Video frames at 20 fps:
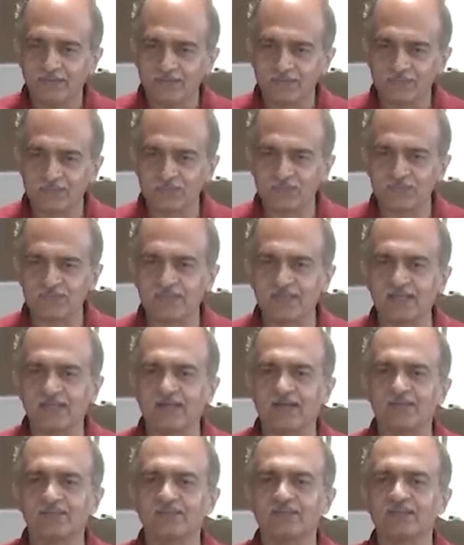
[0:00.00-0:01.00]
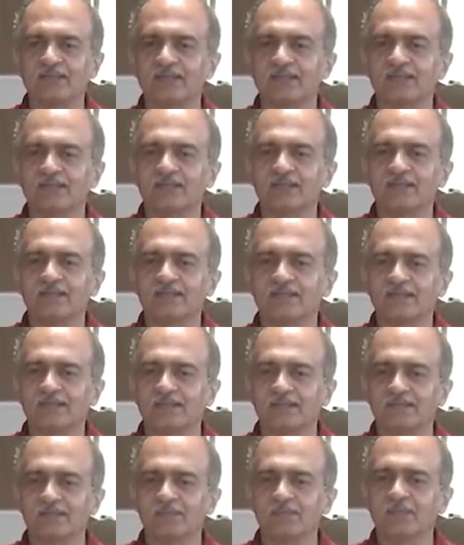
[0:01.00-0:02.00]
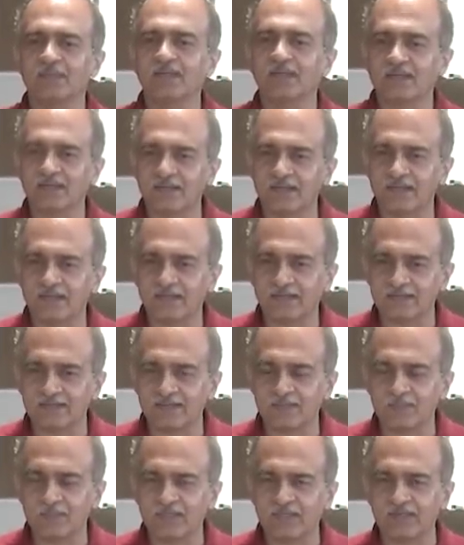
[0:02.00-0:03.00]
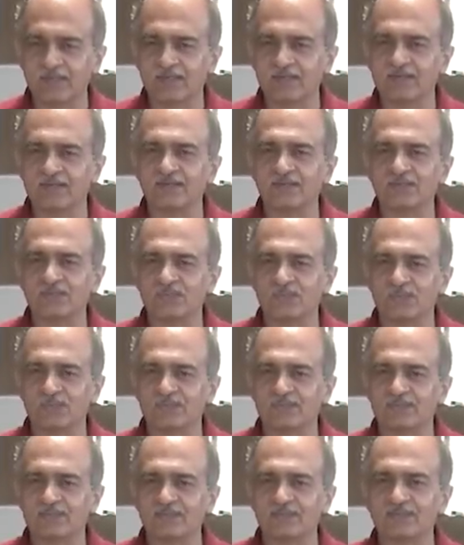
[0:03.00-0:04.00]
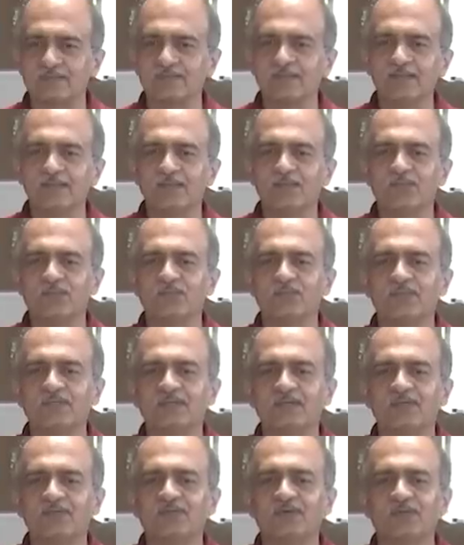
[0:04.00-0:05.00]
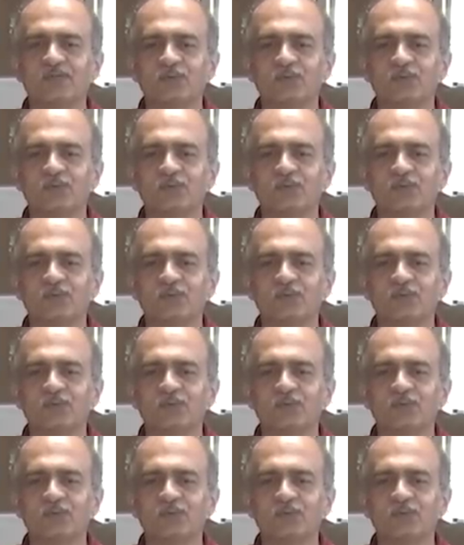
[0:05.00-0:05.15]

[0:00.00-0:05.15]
using our other mineral resources, which are